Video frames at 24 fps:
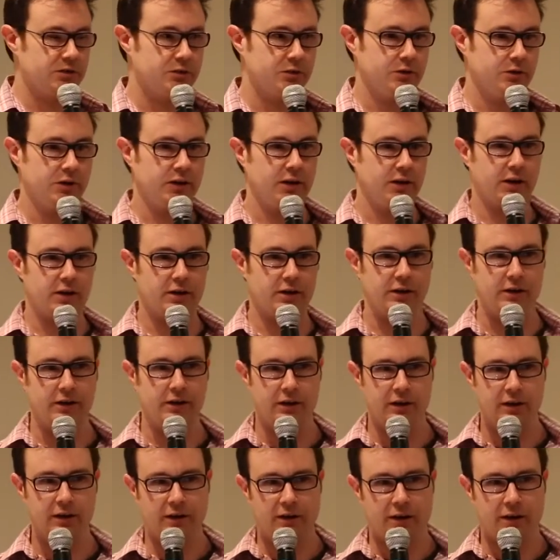So you can kind of,
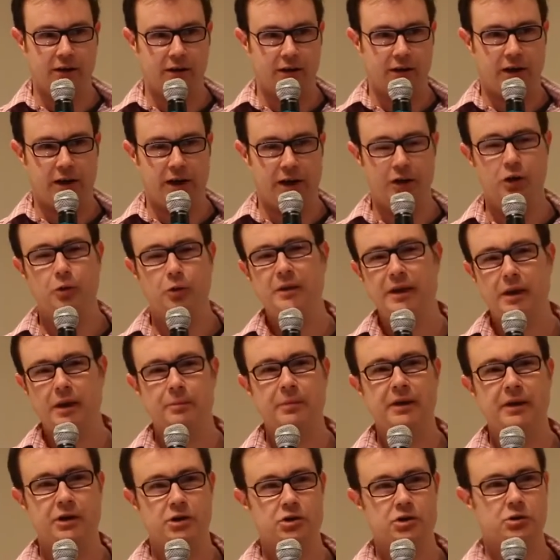and there'll be a
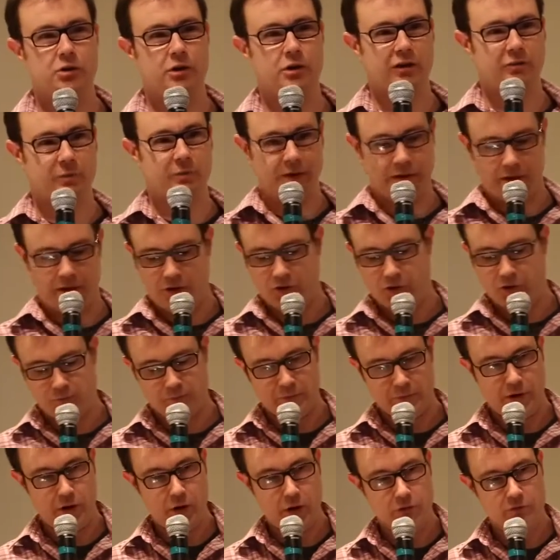picture of
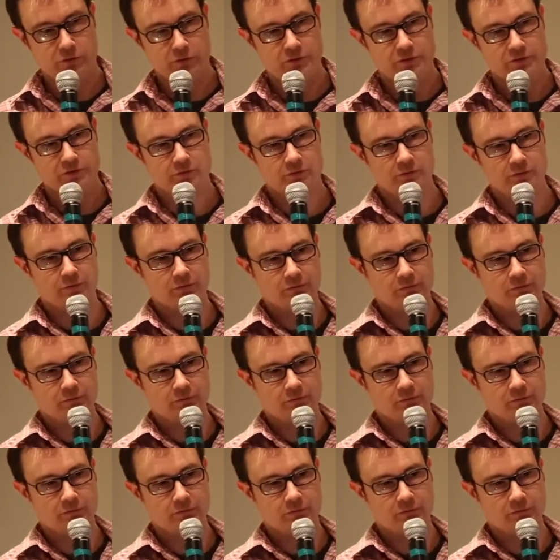my notes